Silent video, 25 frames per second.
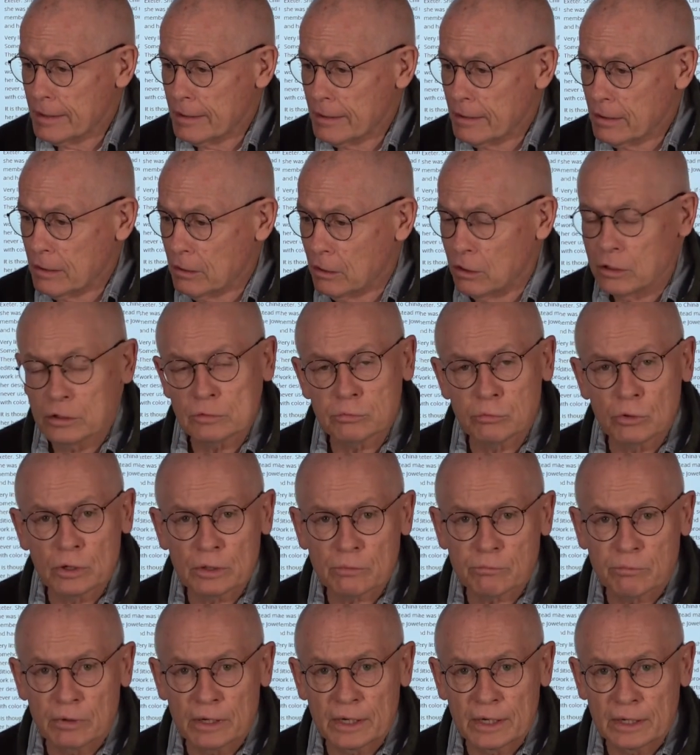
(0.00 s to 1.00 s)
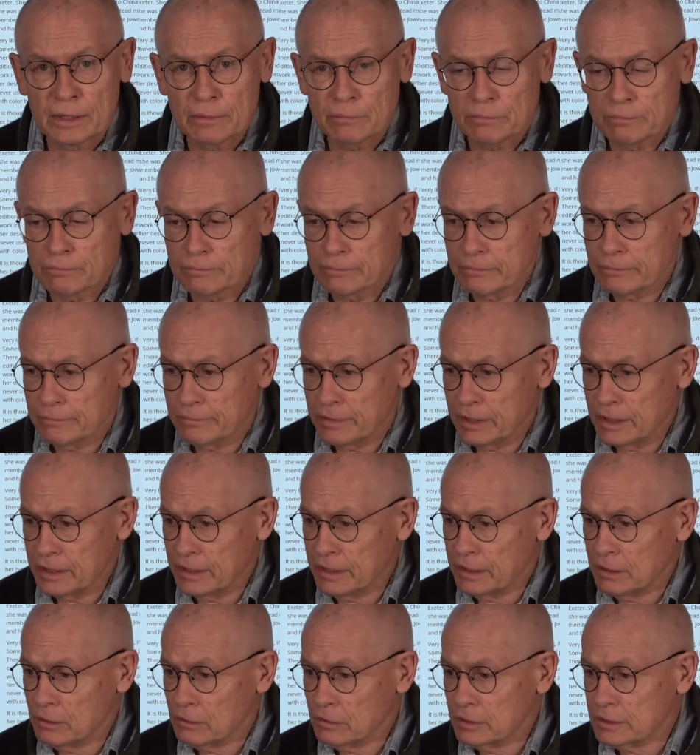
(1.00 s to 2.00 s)
artwork by
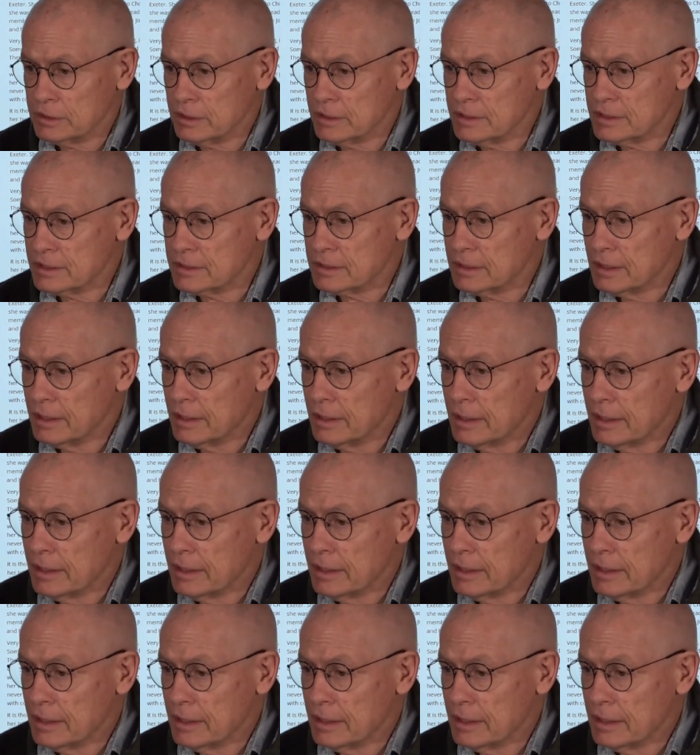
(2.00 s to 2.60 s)
the artist.